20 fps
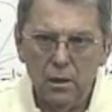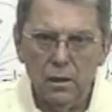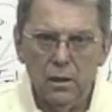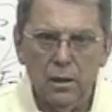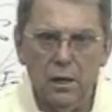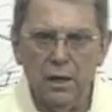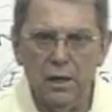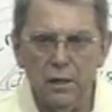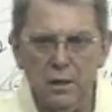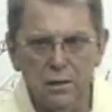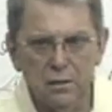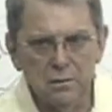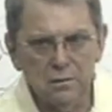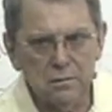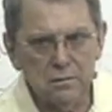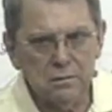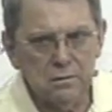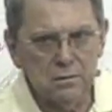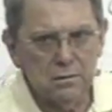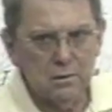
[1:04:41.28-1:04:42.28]
He
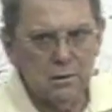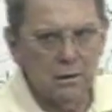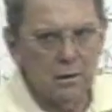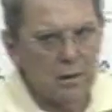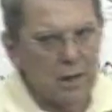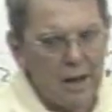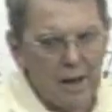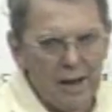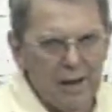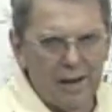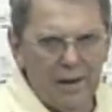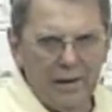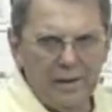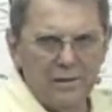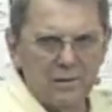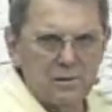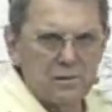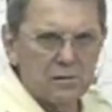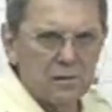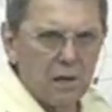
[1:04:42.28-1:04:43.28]

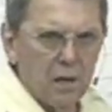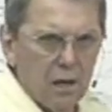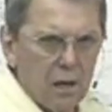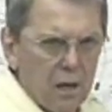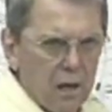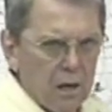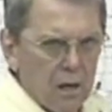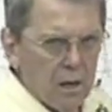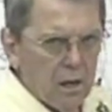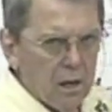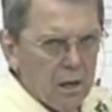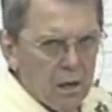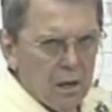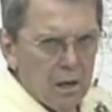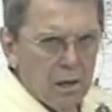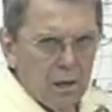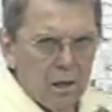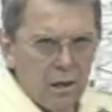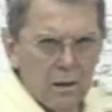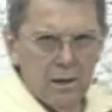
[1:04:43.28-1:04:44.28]
lies.
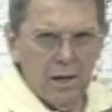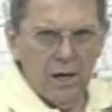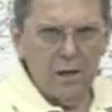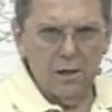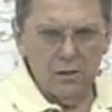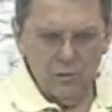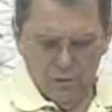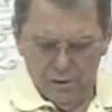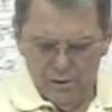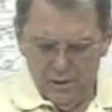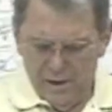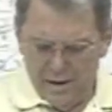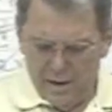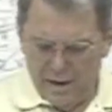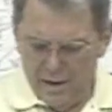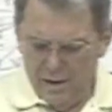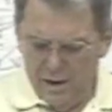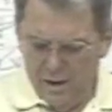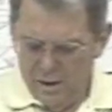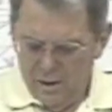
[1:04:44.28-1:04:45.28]
Not only
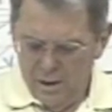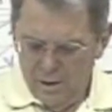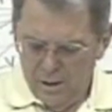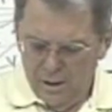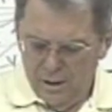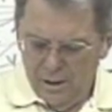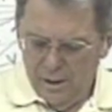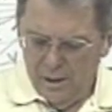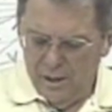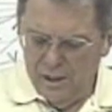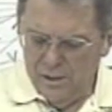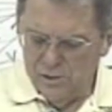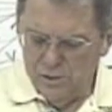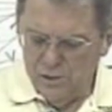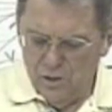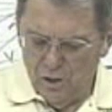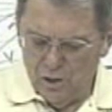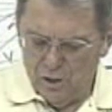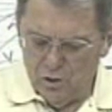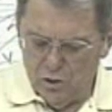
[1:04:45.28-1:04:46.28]
that, he's
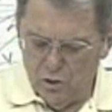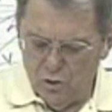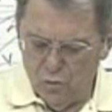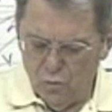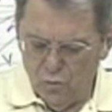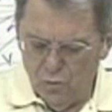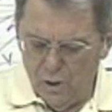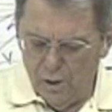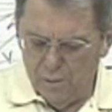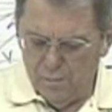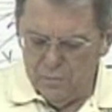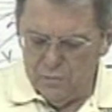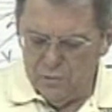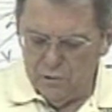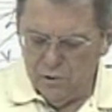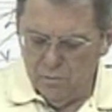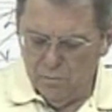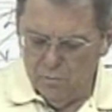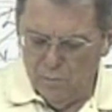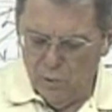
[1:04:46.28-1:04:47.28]
got
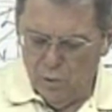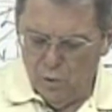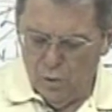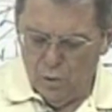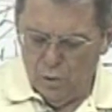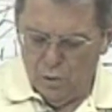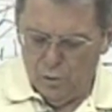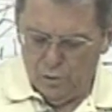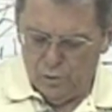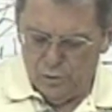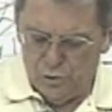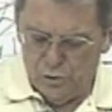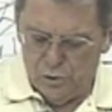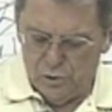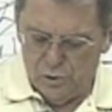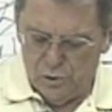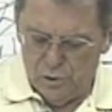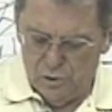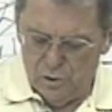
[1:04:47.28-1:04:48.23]
corrupt morals.